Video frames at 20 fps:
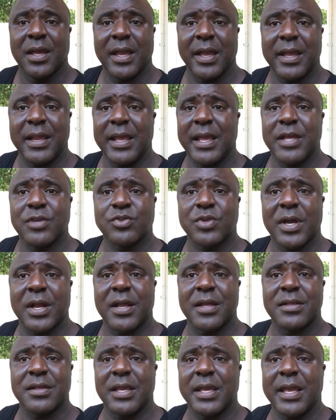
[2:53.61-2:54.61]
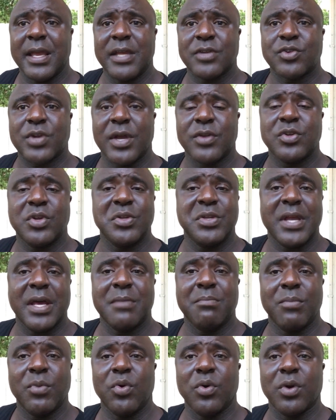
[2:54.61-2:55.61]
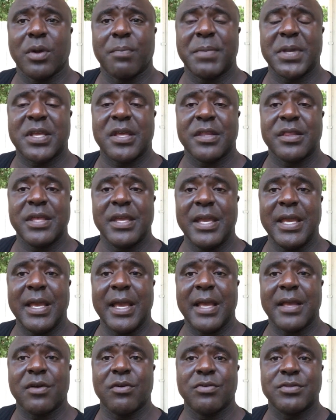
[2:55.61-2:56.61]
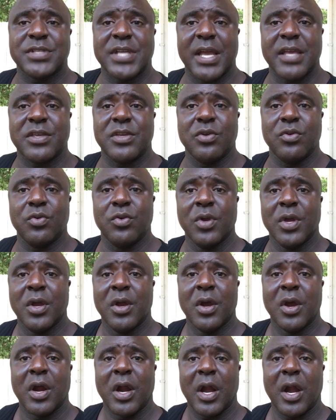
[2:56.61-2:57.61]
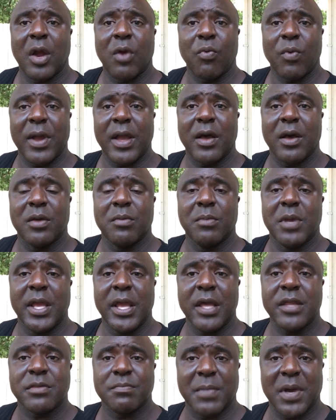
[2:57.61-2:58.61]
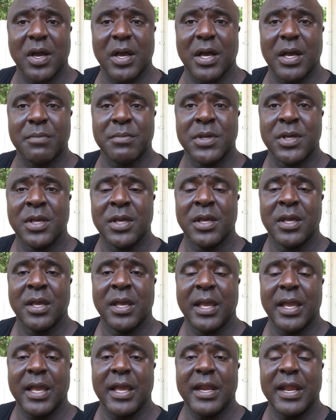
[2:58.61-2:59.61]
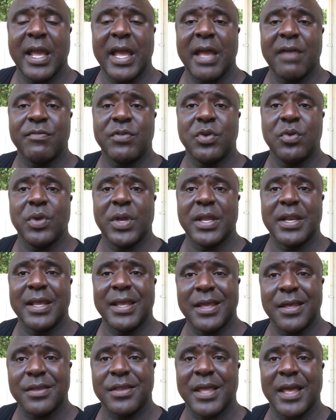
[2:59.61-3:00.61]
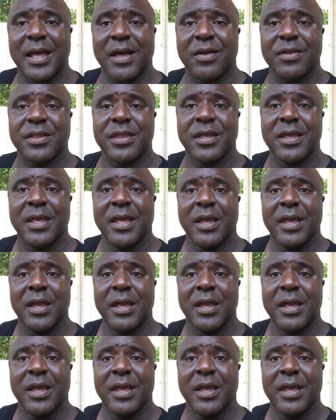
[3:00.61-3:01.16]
And he ain't trying to do nothing more because he ain't gonna take you around his mom and have you in his house